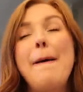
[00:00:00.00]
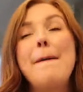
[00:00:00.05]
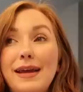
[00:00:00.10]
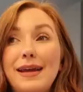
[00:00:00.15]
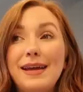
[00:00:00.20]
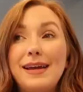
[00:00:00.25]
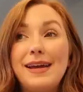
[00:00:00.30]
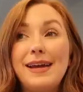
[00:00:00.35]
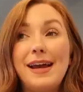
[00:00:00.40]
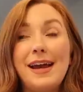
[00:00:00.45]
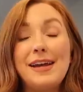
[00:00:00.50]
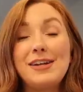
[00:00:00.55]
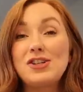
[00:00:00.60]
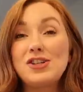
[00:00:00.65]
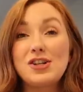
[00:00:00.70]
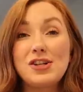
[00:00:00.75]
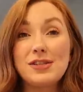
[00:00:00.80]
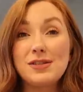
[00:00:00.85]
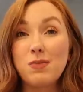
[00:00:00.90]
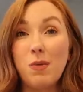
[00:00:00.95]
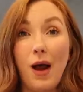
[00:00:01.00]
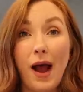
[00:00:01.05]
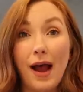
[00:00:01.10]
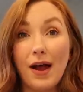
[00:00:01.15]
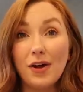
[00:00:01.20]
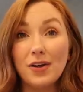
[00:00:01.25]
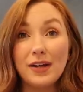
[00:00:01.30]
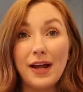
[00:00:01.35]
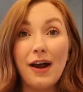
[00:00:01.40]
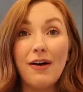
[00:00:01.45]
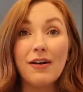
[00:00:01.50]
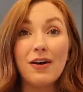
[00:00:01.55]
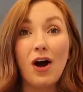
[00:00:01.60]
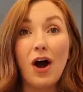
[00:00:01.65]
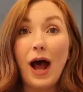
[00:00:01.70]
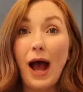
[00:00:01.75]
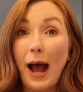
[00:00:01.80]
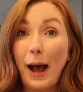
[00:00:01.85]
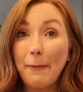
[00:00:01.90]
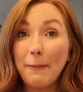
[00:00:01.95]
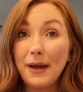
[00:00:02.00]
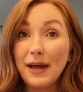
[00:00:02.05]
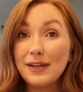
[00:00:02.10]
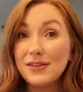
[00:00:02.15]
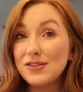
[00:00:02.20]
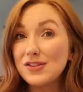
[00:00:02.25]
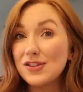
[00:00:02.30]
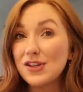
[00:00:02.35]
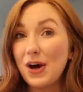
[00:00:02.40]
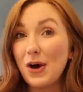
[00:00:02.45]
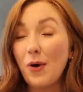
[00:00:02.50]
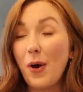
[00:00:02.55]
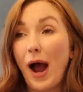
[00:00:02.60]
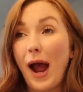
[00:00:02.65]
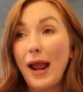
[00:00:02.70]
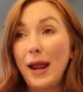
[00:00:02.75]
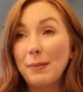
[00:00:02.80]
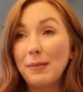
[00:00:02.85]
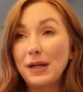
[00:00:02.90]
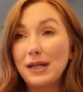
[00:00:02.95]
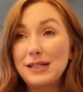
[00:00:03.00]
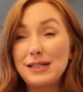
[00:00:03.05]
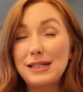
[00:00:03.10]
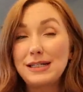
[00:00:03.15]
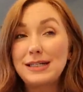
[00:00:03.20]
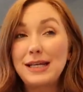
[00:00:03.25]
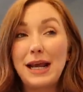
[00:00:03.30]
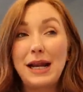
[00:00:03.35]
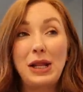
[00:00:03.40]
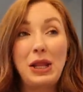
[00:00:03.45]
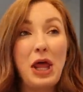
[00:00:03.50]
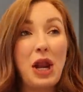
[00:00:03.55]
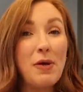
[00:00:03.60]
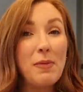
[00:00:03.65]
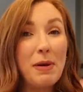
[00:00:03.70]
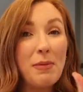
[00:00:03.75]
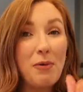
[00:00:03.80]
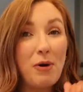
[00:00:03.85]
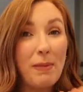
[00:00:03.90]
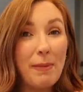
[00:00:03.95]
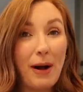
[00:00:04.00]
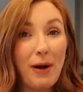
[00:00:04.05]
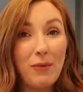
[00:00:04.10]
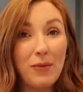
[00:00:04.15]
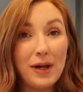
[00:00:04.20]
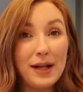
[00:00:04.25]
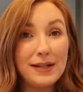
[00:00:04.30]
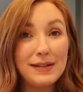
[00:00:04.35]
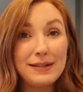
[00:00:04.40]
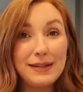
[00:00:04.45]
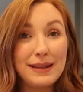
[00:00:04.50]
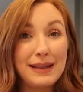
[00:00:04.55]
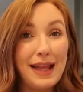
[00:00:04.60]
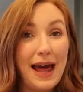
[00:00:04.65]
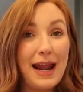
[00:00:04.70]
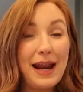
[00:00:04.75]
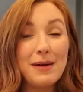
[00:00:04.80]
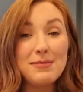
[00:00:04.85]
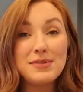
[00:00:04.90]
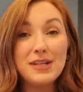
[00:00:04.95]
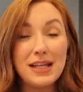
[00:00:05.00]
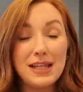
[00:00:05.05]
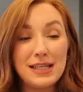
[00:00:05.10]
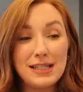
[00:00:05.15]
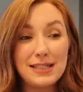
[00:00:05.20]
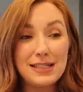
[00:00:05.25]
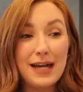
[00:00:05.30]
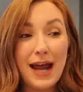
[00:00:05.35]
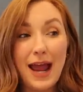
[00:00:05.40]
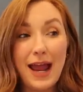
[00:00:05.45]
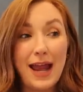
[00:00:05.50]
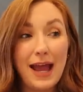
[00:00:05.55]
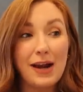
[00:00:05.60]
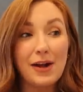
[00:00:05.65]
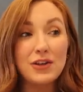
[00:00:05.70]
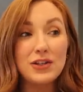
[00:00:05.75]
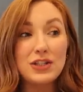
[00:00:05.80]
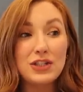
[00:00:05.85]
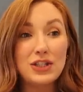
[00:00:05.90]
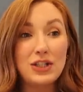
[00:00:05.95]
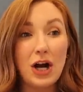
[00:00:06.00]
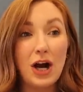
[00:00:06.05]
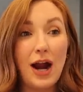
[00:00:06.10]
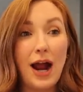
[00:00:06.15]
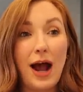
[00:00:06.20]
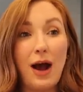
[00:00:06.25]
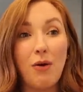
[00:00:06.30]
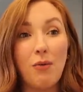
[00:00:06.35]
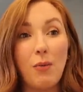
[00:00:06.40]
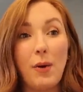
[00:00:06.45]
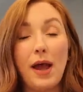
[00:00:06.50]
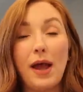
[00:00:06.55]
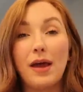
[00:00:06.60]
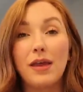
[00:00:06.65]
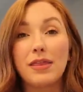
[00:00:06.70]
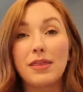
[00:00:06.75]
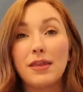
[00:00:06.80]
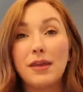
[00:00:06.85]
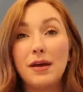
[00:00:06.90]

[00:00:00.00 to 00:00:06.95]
it, it's just wild how it all happened. So I am gonna dictate a little bit more about what led up to this day and I'll start out with